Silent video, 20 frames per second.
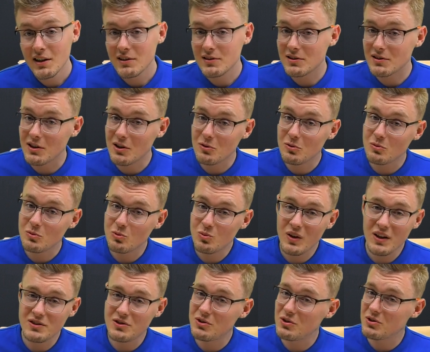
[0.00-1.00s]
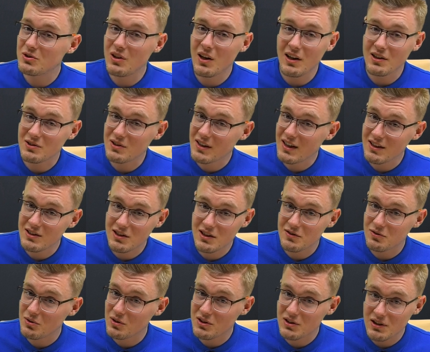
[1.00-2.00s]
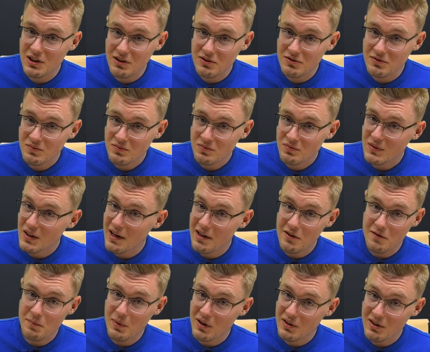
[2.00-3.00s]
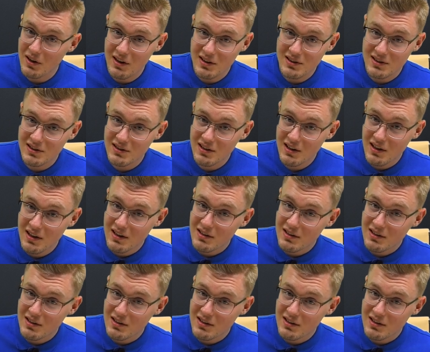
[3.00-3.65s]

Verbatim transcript: So when you'd like to get this for yourself and you picked us,